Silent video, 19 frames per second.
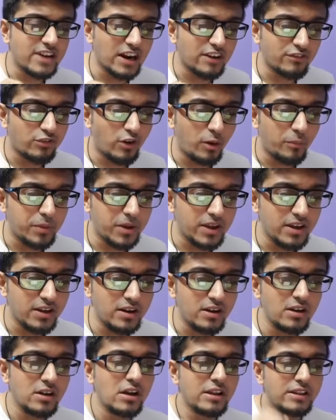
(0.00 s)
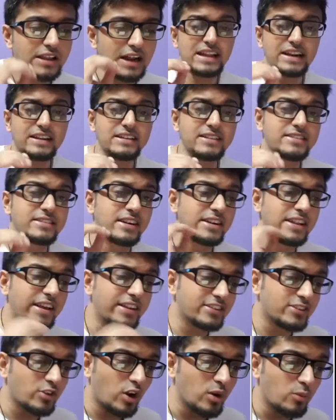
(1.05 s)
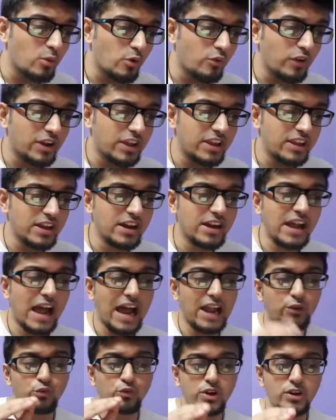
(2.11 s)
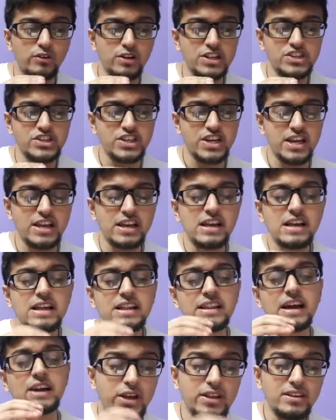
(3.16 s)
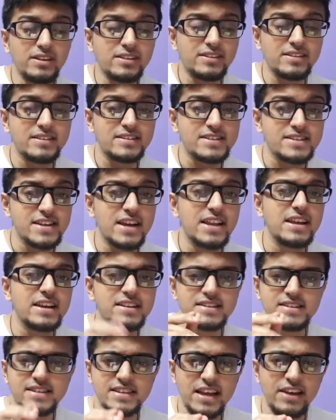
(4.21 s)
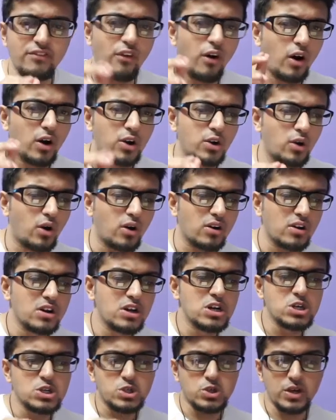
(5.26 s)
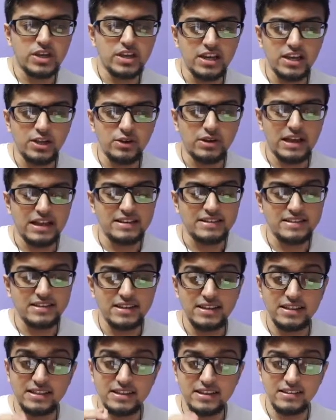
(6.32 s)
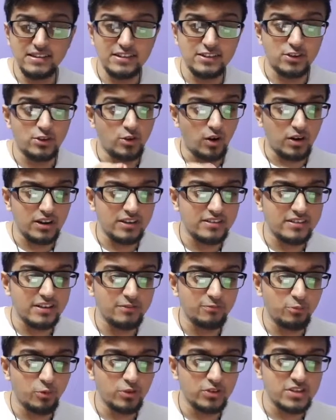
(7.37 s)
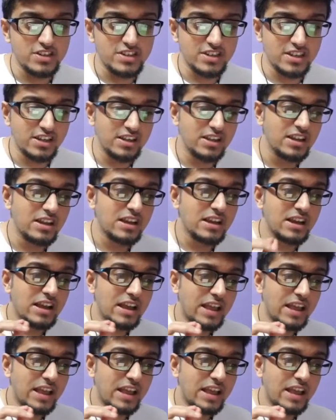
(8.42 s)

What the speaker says: start from here, that is the next column over here, and we will check whether this cell is safe or not. So here you can see this is not a safe position.